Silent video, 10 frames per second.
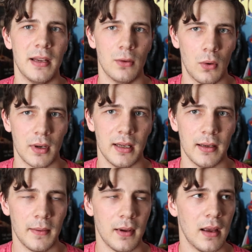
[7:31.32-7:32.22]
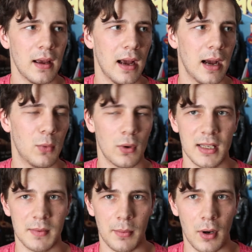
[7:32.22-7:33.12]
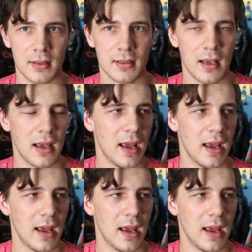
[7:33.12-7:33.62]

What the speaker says: been Oki. Oki's my boss.